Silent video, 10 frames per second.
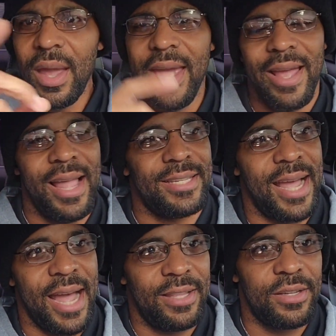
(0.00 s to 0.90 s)
Yeah, like I
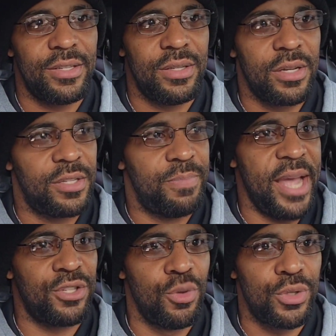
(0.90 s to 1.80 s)
said, I got the
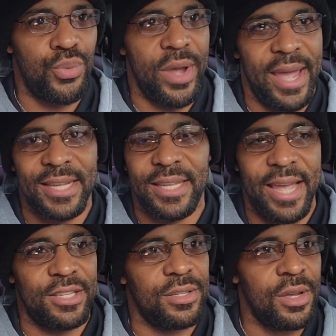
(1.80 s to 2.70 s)
Spec Super Twin
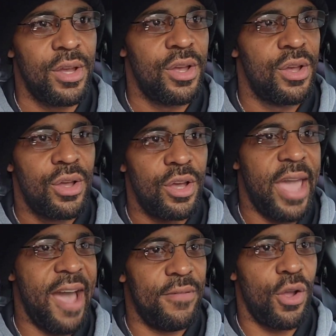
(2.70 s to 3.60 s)
SS
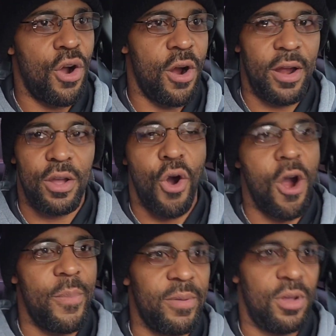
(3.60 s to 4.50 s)
Kevlar
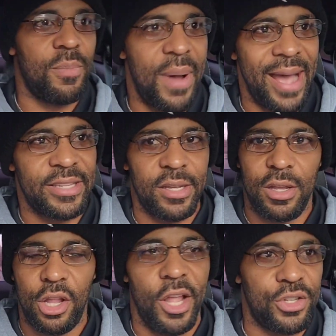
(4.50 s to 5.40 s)
carbon composite
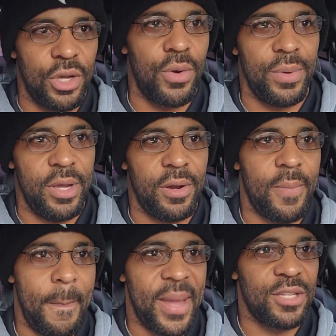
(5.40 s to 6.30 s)
clutch on here
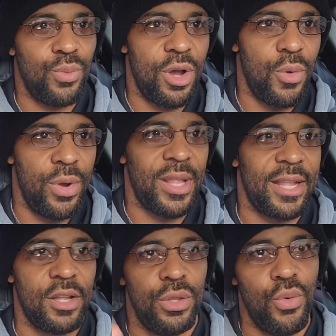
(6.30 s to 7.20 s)
as well, with
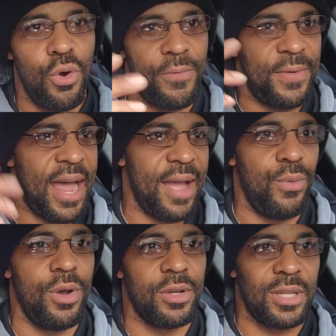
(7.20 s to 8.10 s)
like the dual
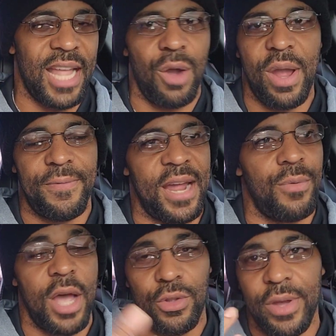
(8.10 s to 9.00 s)
flywheels, lightweight
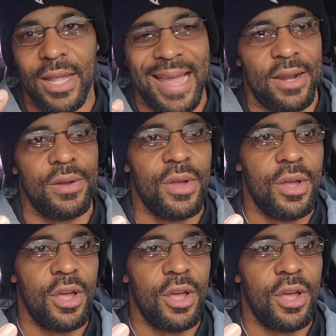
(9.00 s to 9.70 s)
flywheel. I do get a lot of